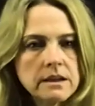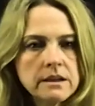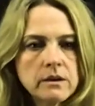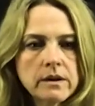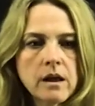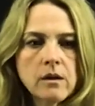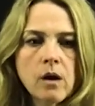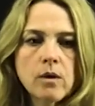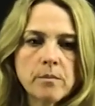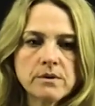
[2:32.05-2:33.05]
and I'll
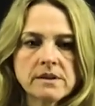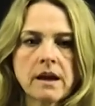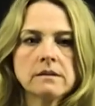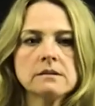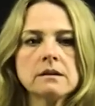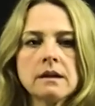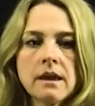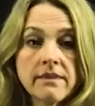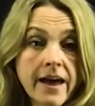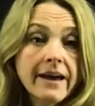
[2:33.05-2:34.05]
represent
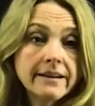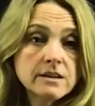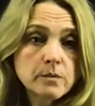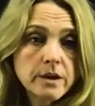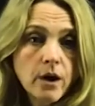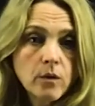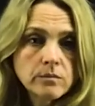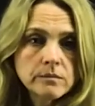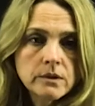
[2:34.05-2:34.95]
that as we go.